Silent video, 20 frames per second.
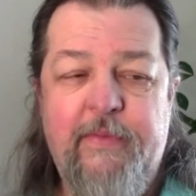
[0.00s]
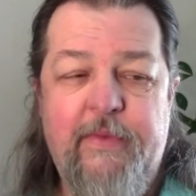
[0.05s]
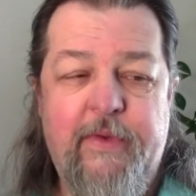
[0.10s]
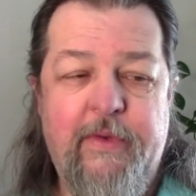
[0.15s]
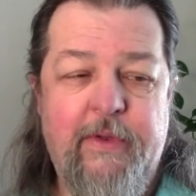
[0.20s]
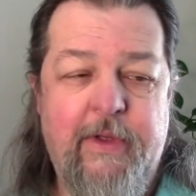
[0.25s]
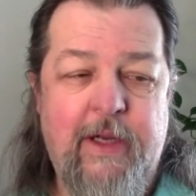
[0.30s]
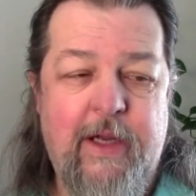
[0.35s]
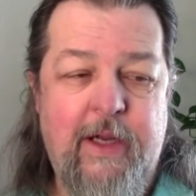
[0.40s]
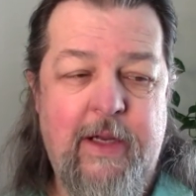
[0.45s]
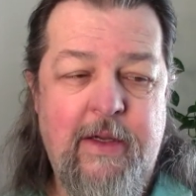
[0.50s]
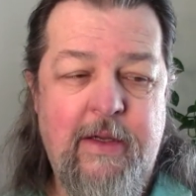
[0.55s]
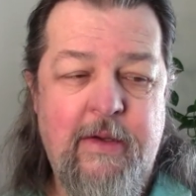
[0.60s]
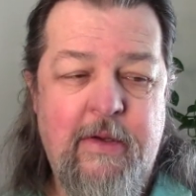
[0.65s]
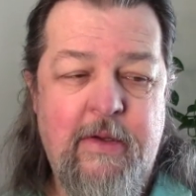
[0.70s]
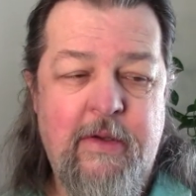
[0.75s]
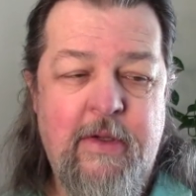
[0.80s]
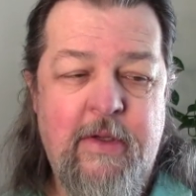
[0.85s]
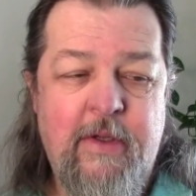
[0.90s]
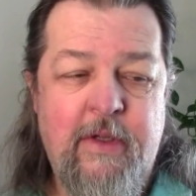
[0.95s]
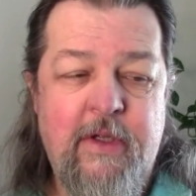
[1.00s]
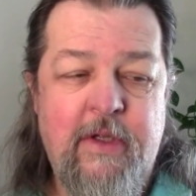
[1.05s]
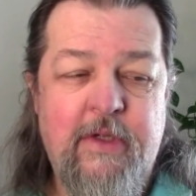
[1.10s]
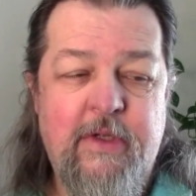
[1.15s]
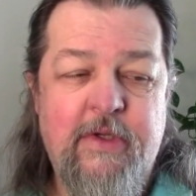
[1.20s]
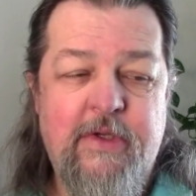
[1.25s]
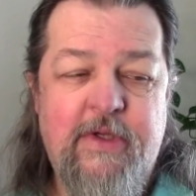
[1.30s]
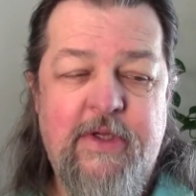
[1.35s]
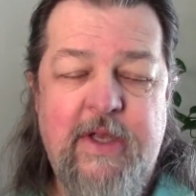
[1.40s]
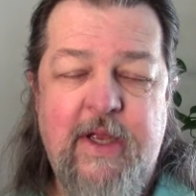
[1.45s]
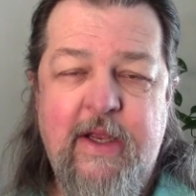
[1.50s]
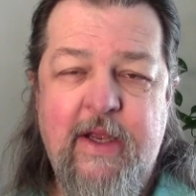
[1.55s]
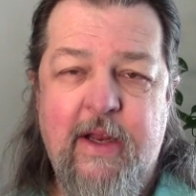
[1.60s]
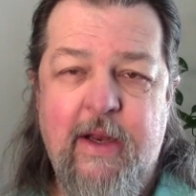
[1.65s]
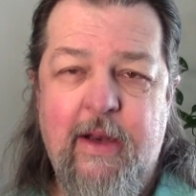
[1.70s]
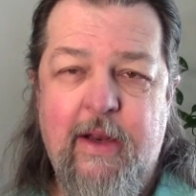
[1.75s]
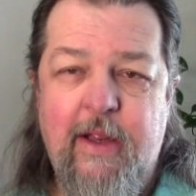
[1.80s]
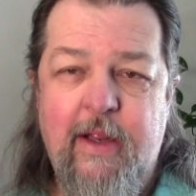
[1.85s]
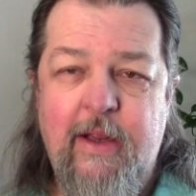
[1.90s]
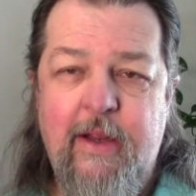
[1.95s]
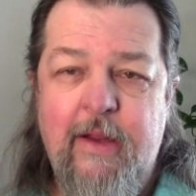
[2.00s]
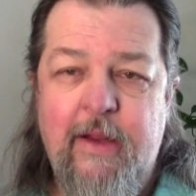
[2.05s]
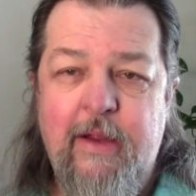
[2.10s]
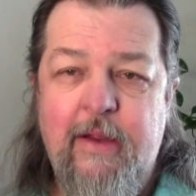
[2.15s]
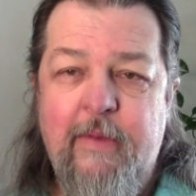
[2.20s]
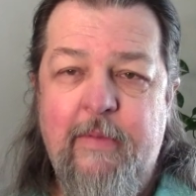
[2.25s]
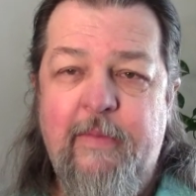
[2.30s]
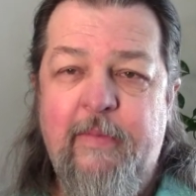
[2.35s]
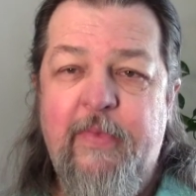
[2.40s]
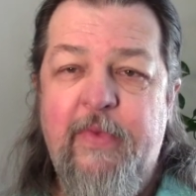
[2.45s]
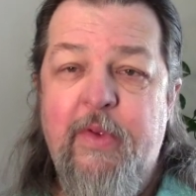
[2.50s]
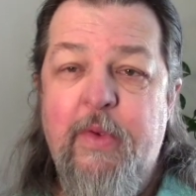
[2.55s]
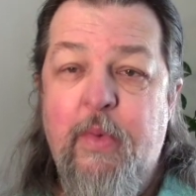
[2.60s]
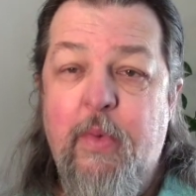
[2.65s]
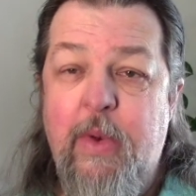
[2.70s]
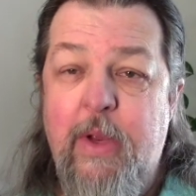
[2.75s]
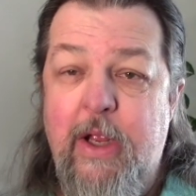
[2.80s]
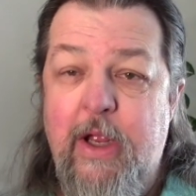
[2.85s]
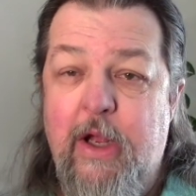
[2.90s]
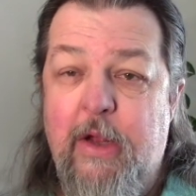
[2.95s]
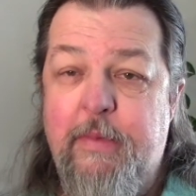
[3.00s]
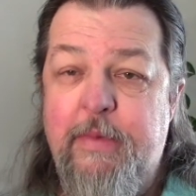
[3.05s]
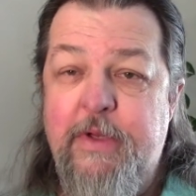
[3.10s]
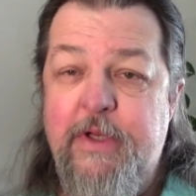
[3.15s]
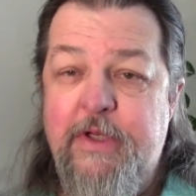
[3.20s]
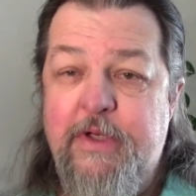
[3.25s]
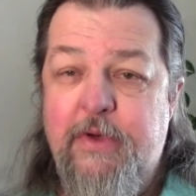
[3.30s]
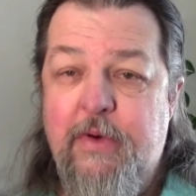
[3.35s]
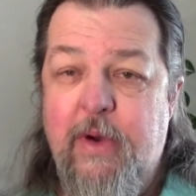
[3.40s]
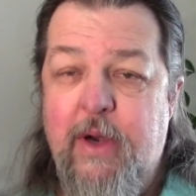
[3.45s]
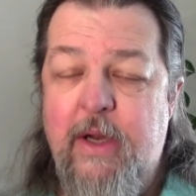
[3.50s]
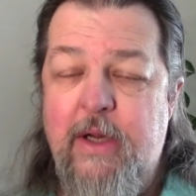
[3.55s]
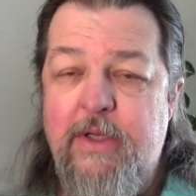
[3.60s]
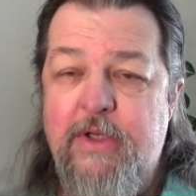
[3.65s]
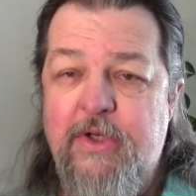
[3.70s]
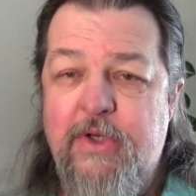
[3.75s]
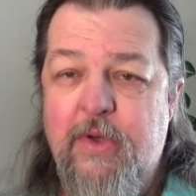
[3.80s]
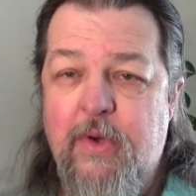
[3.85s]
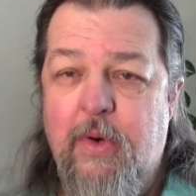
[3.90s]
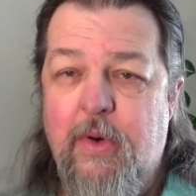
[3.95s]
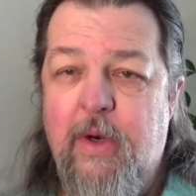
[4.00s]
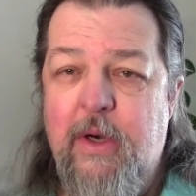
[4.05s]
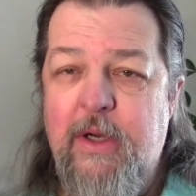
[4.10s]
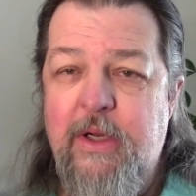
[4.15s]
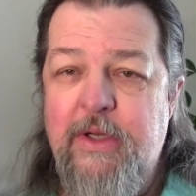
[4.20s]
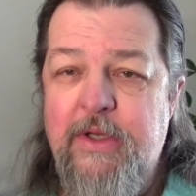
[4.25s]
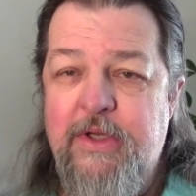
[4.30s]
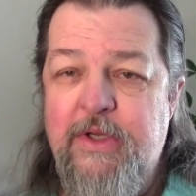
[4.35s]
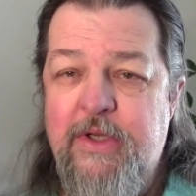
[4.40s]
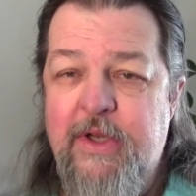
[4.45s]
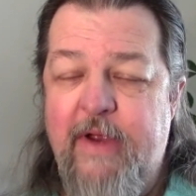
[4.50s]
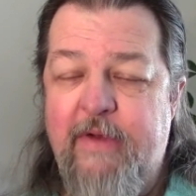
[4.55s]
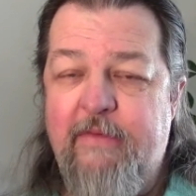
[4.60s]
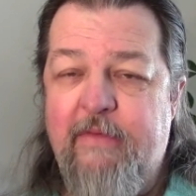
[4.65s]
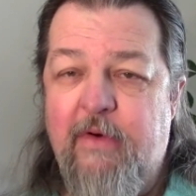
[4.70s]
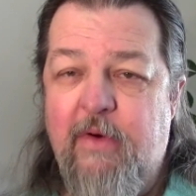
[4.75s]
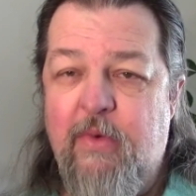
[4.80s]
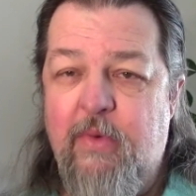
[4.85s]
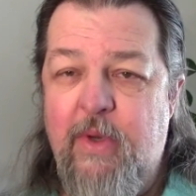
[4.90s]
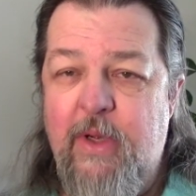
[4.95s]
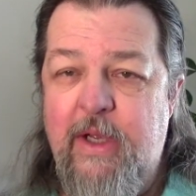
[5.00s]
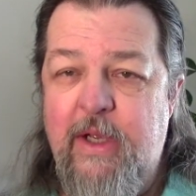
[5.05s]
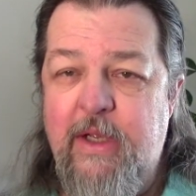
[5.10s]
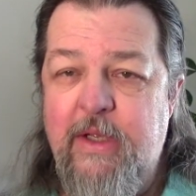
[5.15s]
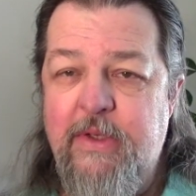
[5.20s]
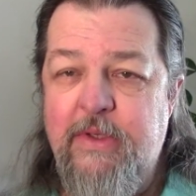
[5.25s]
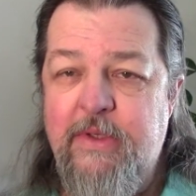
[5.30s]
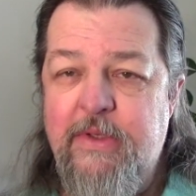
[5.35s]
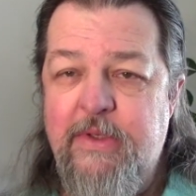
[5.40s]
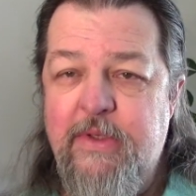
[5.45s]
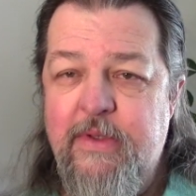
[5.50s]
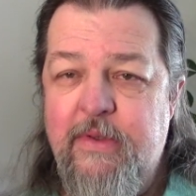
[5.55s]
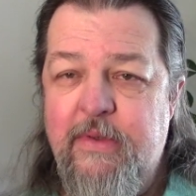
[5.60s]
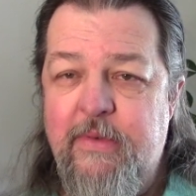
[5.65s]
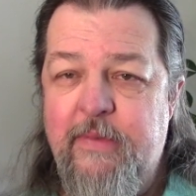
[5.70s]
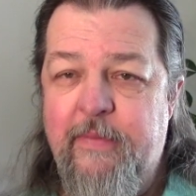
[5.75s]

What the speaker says: Okay. Secondly, we helped his credit score in several ways.